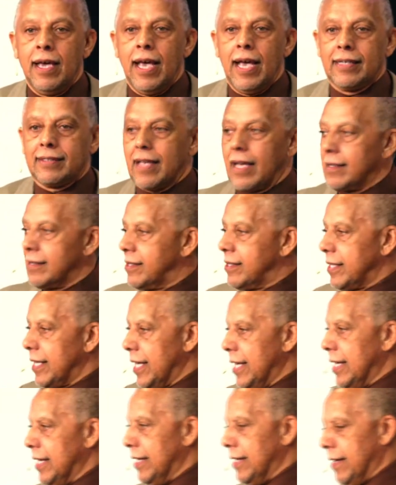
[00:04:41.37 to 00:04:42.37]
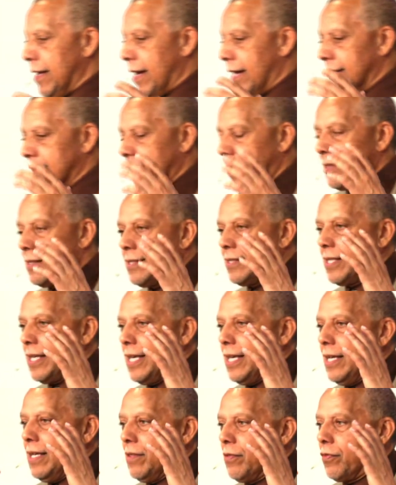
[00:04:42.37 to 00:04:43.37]
As I
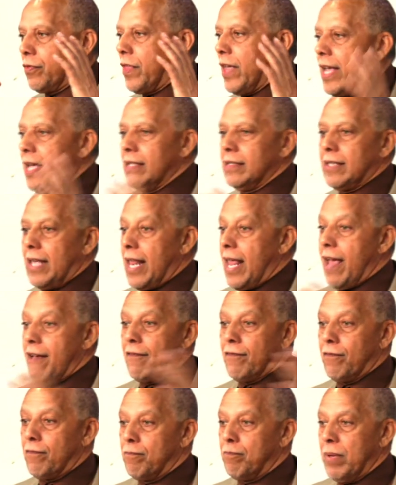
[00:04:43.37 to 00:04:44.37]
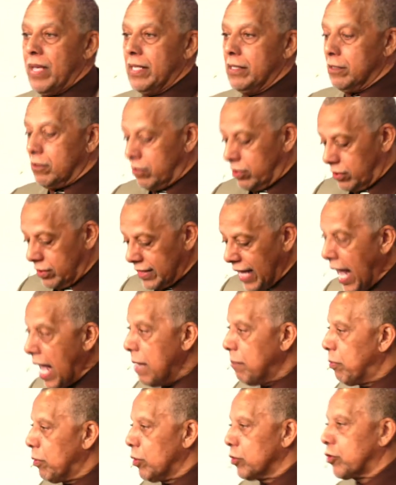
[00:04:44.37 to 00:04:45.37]
see things that have been
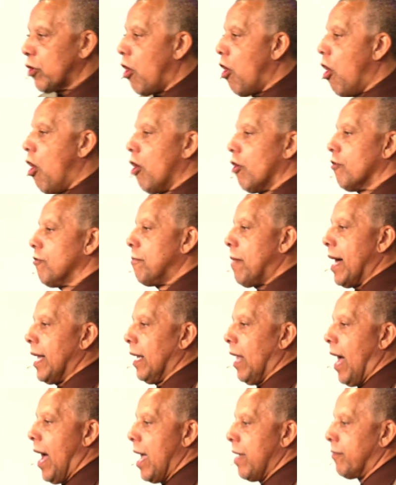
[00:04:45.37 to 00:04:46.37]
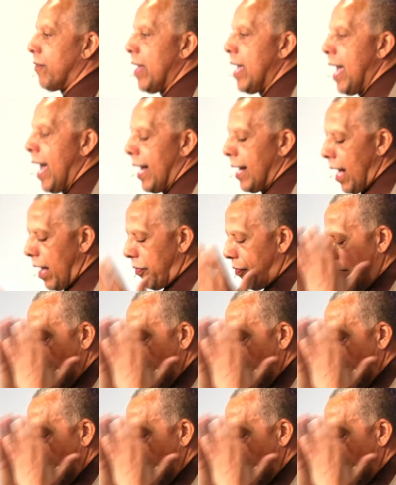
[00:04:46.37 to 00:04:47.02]
staples all of my life, and I